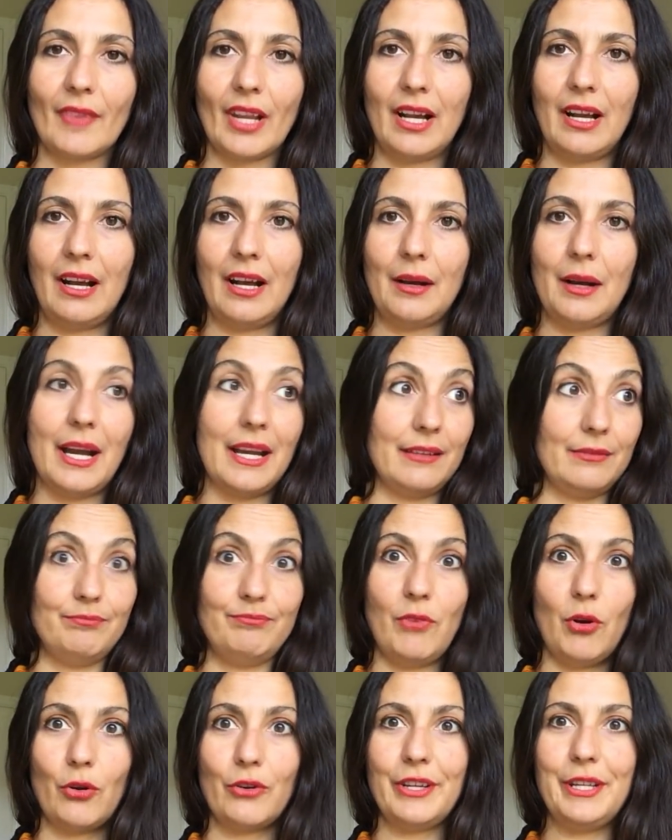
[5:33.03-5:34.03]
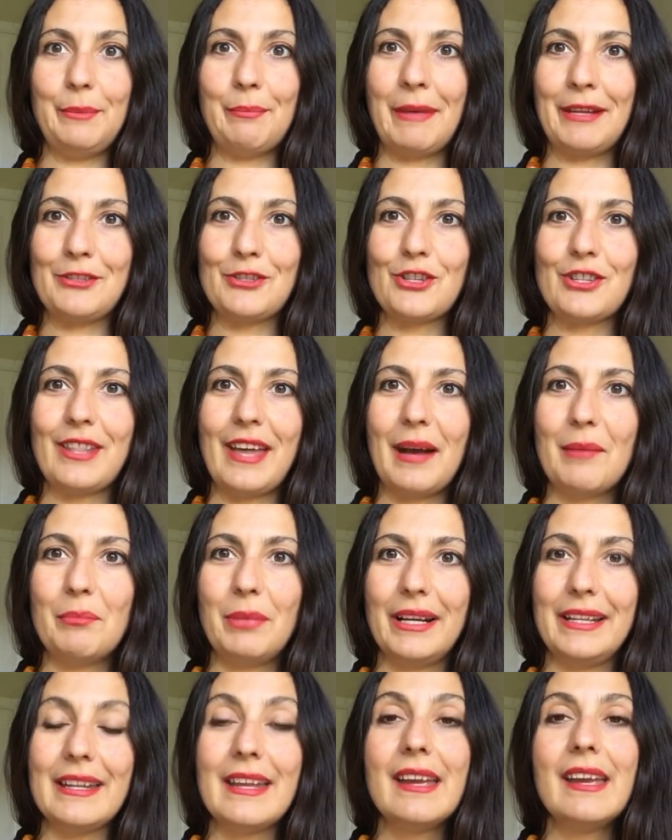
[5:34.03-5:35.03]
I've already mentioned that,
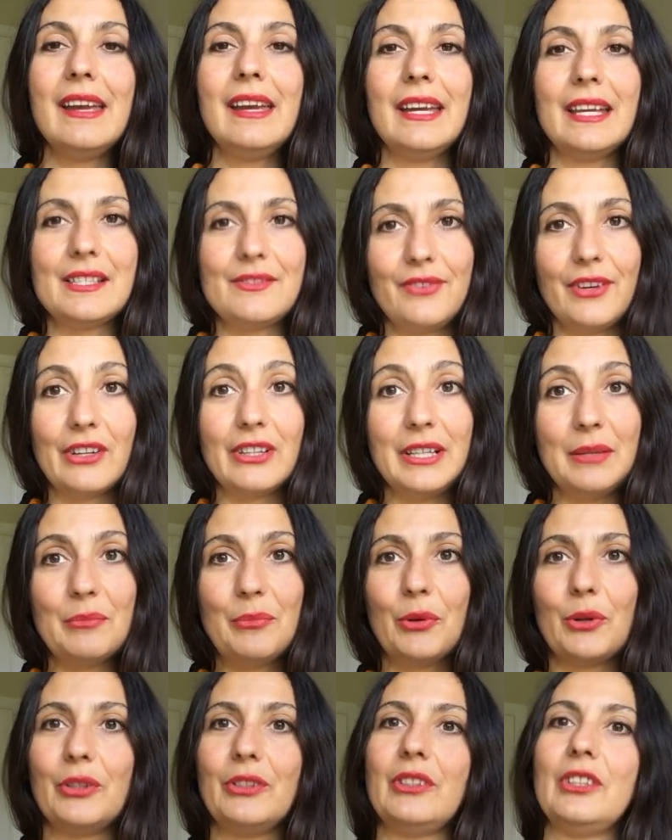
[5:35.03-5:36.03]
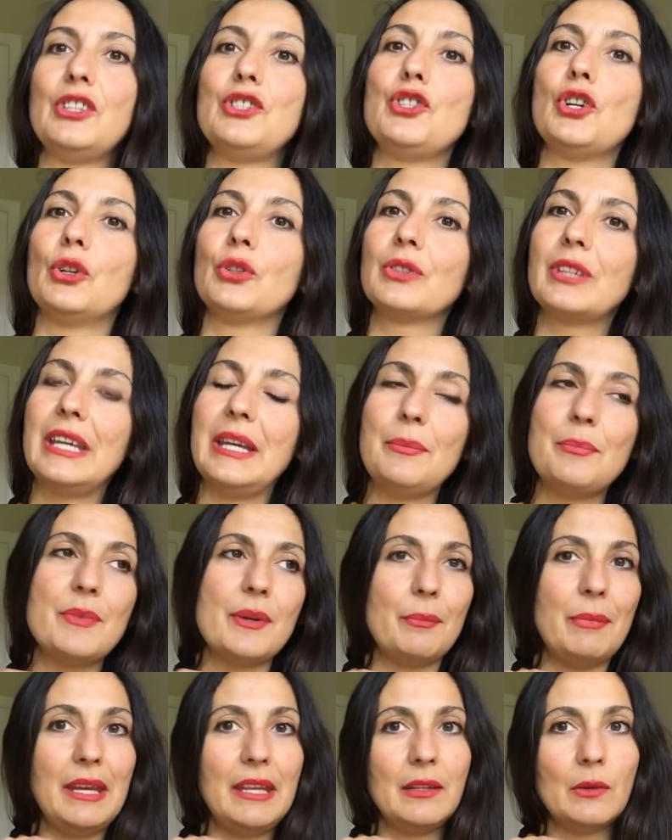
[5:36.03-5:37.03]
but it's very important. Don't keep
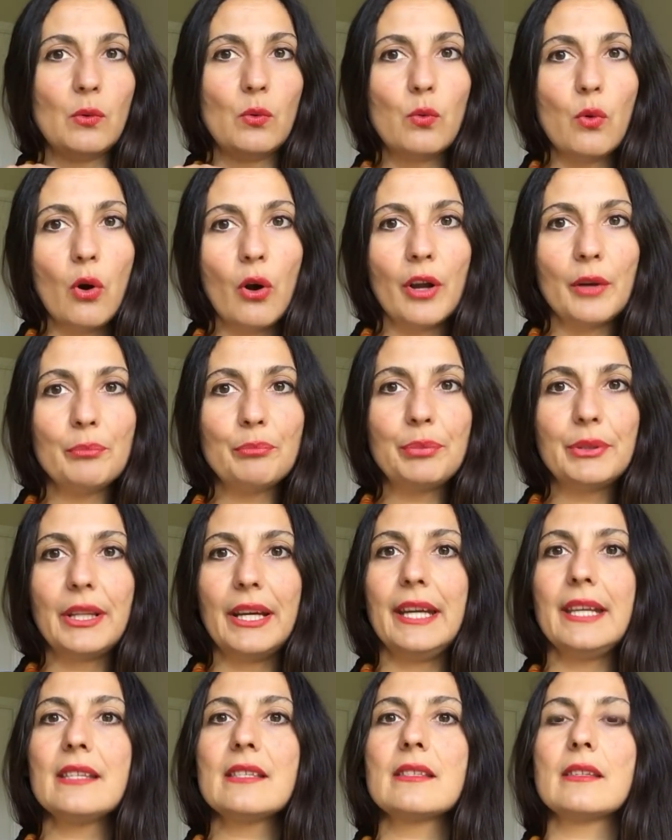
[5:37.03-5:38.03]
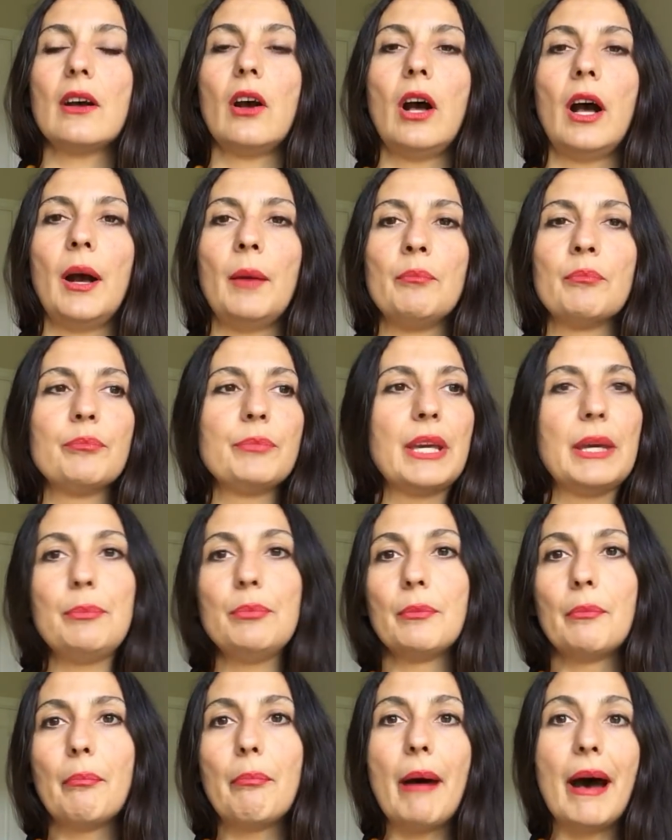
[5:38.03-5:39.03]
them in a warm place. Keep
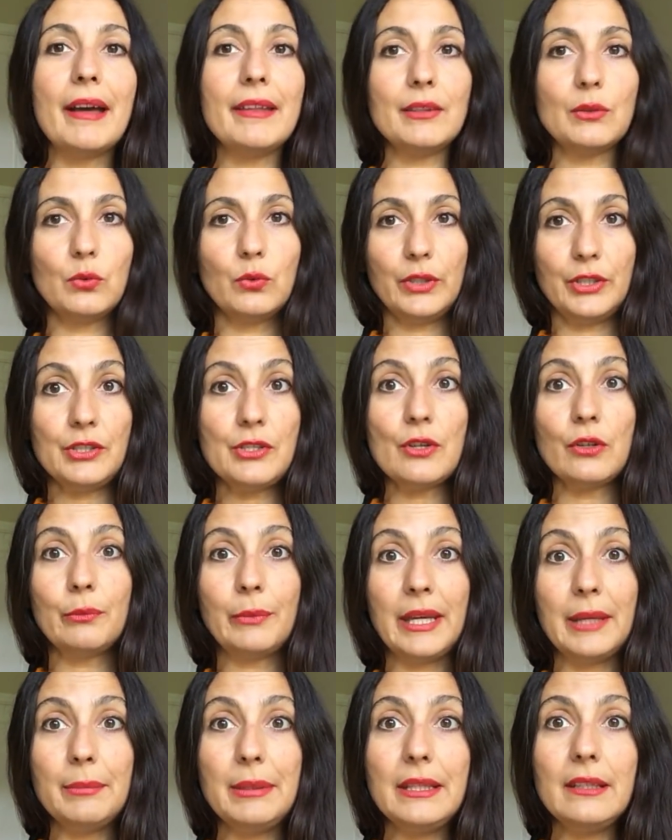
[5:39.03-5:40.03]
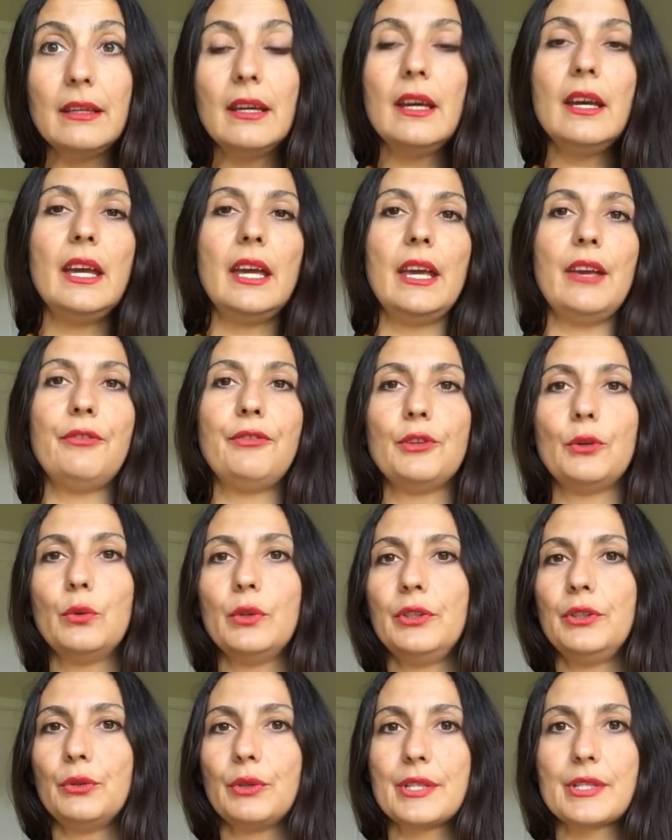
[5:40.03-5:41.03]
them by the window maybe. If your
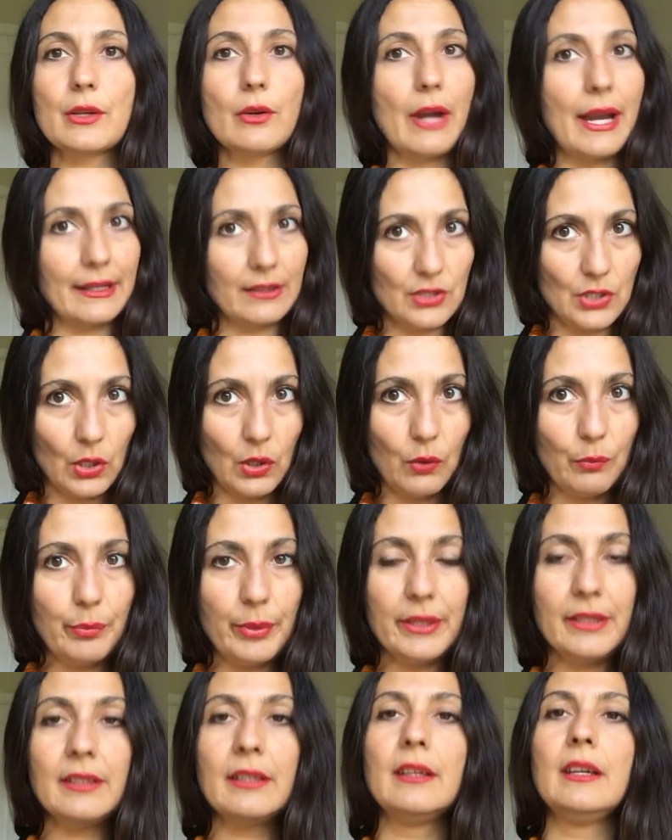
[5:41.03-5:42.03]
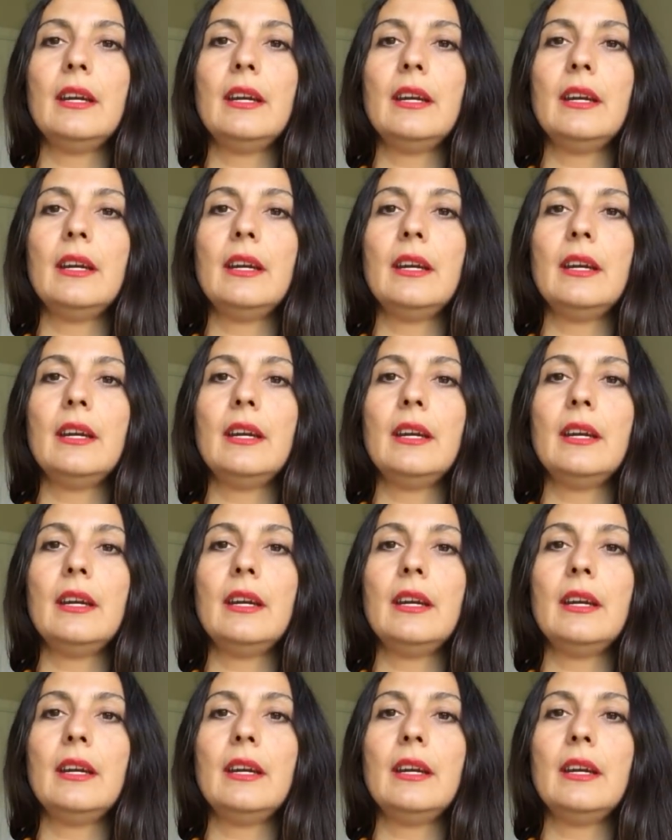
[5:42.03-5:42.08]
window is cracked open,